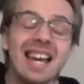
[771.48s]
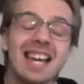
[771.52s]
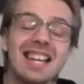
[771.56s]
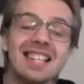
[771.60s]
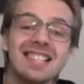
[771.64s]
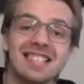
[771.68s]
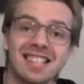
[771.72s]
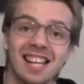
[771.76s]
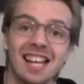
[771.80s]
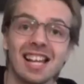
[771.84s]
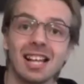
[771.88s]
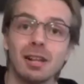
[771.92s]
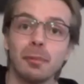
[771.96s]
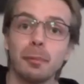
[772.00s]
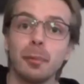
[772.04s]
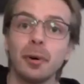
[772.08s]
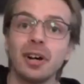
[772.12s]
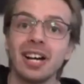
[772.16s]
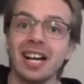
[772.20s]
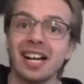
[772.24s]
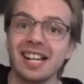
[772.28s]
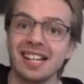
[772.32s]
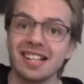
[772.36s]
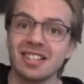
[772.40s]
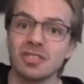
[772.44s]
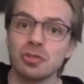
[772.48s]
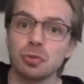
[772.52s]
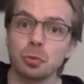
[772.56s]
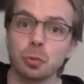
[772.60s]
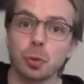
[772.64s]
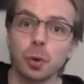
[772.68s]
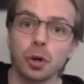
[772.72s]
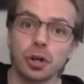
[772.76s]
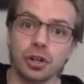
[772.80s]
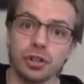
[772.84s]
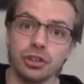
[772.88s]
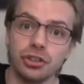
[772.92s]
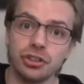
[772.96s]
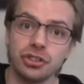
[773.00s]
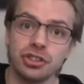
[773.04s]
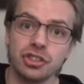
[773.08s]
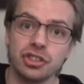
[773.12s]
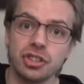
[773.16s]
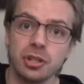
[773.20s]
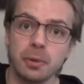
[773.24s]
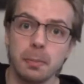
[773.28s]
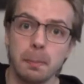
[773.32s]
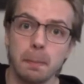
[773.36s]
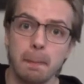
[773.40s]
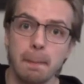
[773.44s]
is Hellboy at its
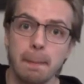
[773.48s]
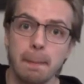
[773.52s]
worst.